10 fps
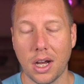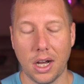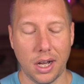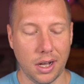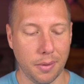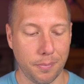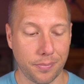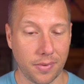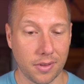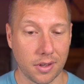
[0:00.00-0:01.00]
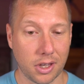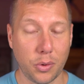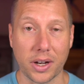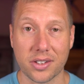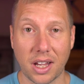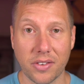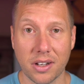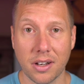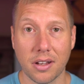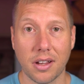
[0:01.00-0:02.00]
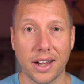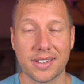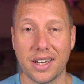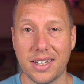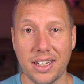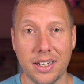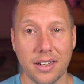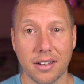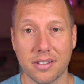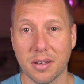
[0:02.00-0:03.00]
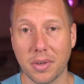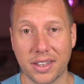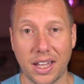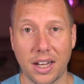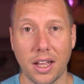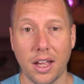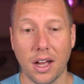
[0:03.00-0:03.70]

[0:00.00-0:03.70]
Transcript: QX7, X9D, something like that,